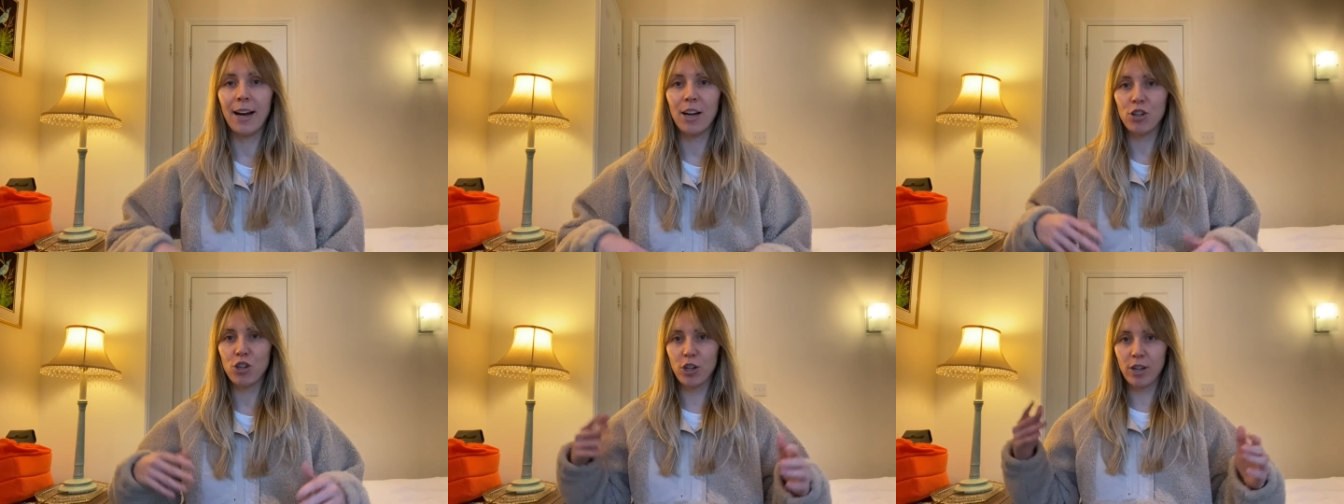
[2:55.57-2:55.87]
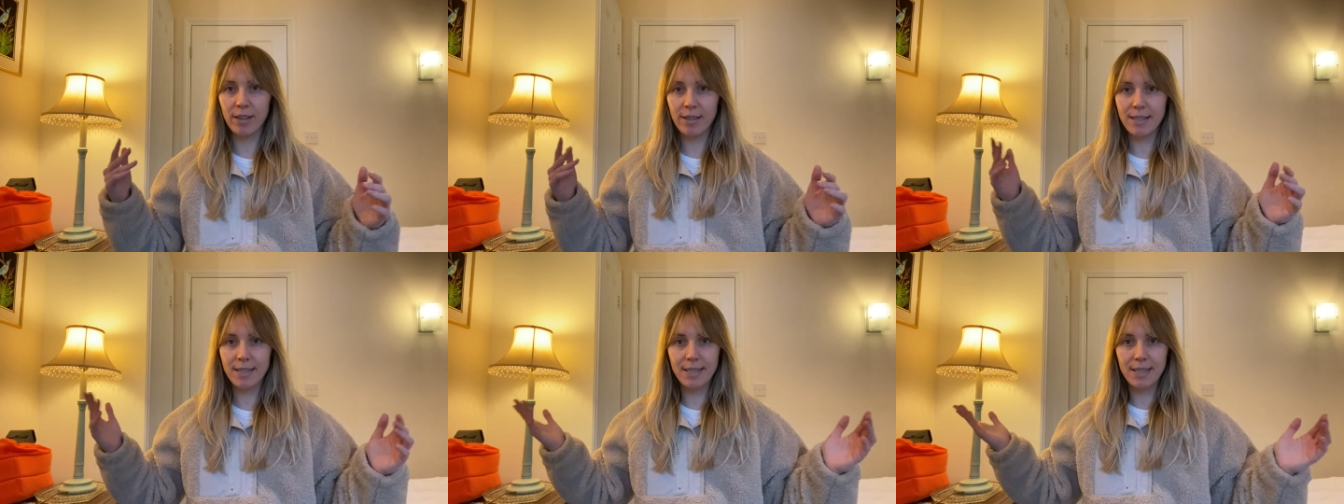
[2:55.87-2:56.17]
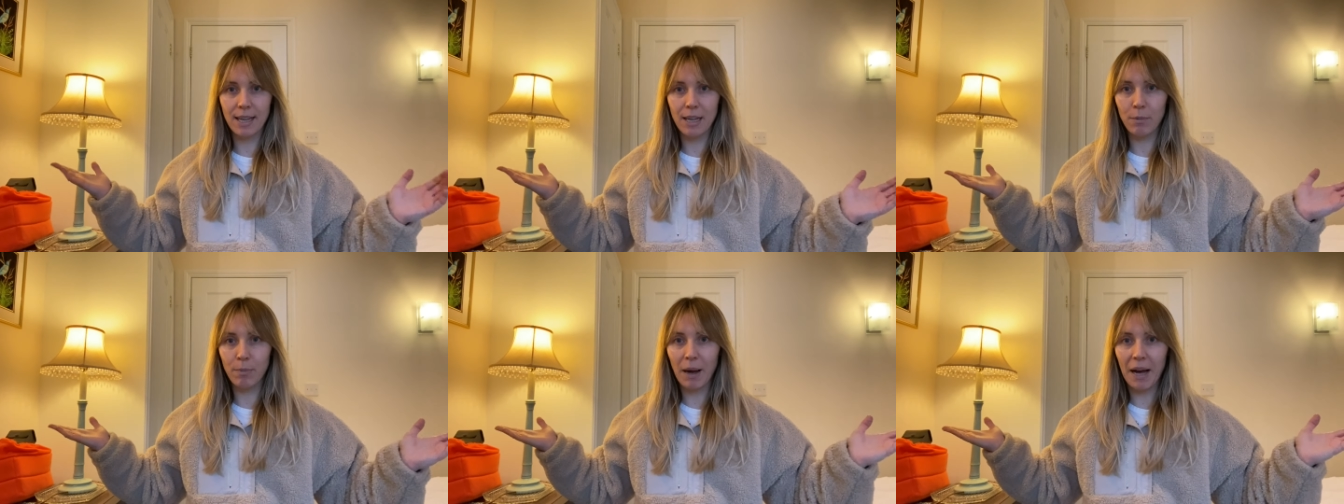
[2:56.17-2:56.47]
As you can
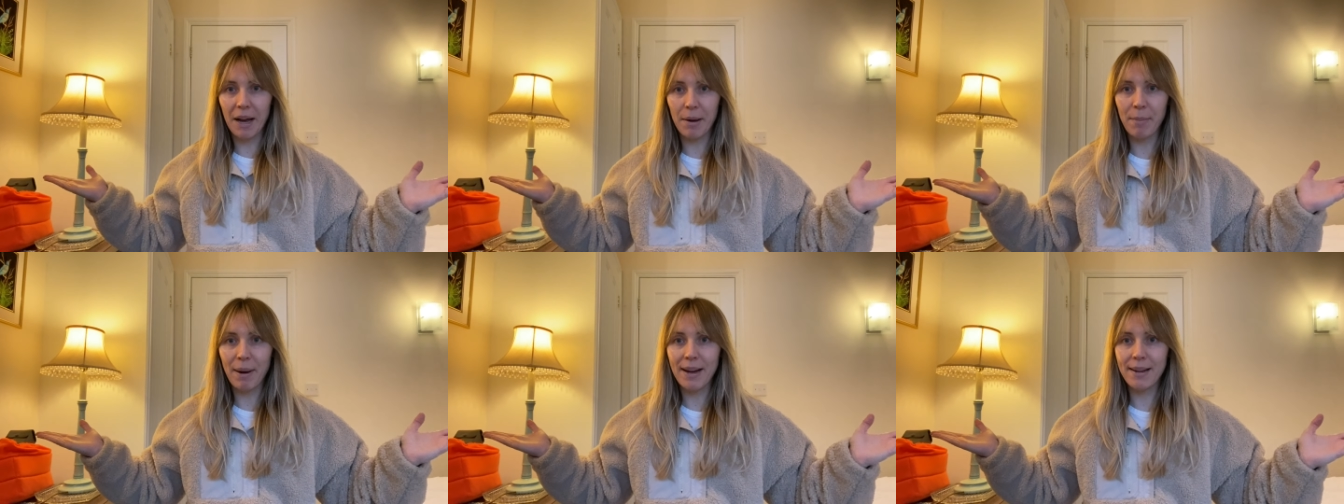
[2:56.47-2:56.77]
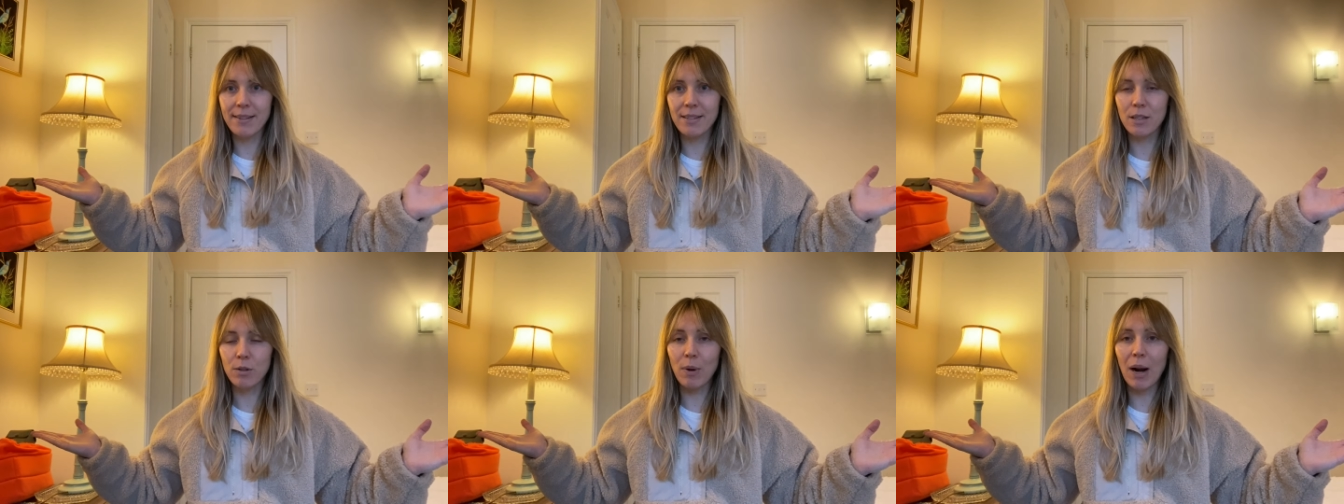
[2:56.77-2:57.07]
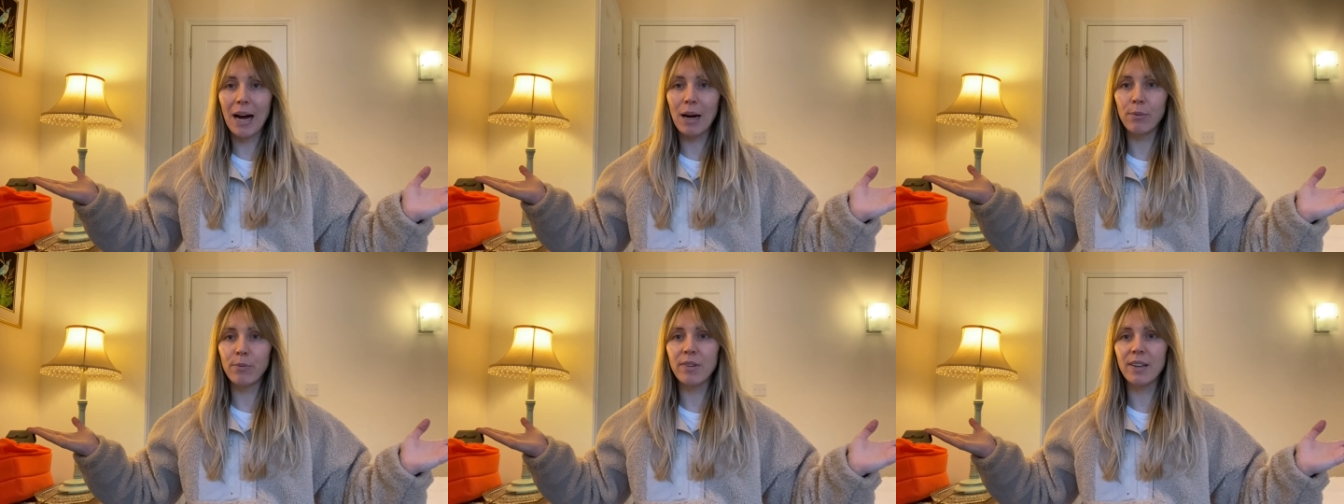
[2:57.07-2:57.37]
see by my
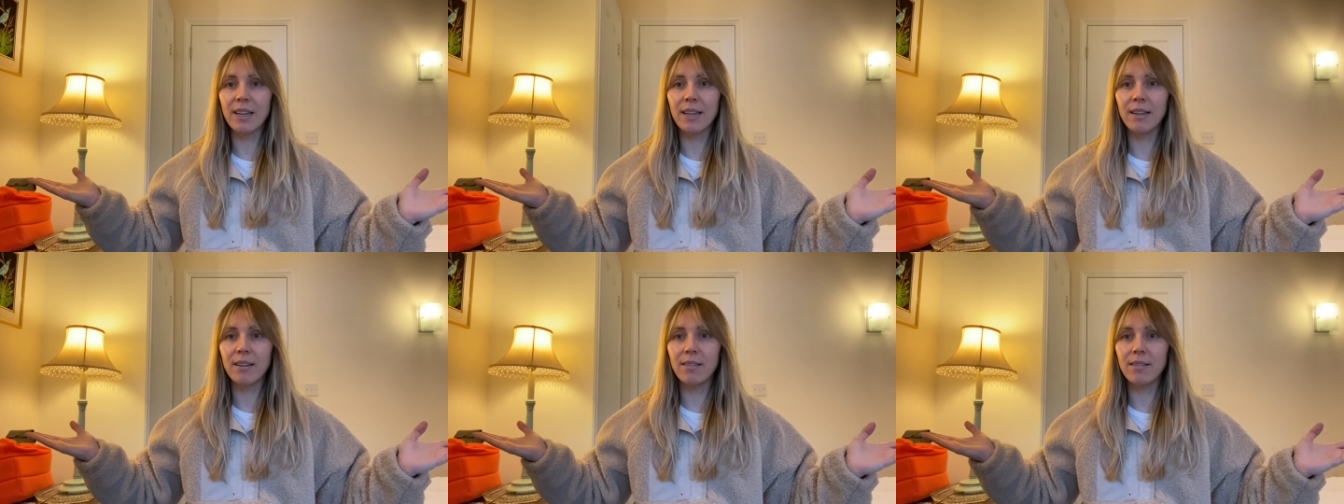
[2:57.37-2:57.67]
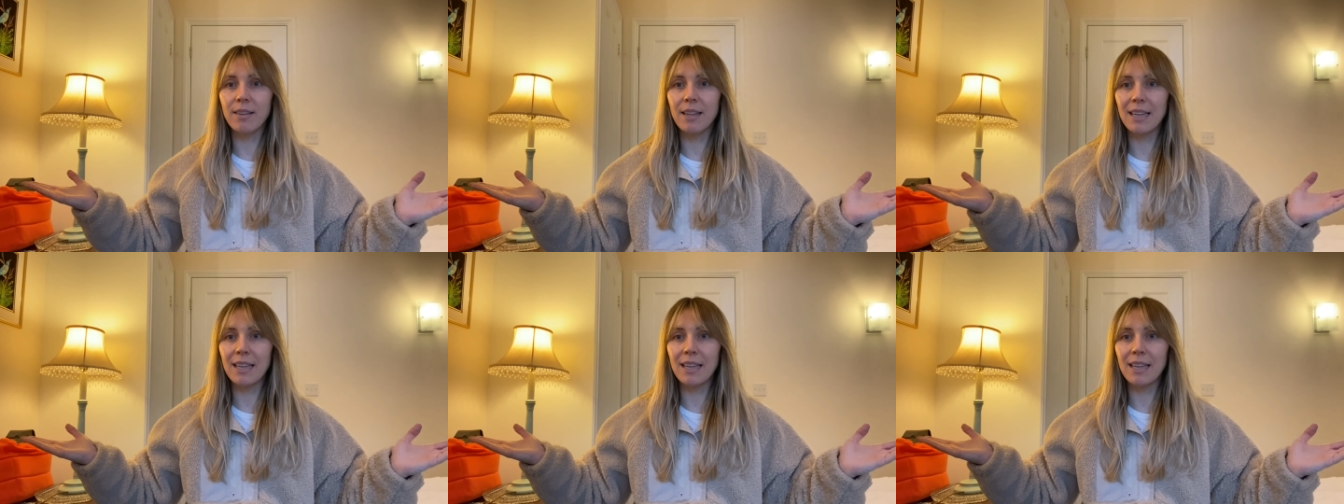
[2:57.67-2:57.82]
surroundings,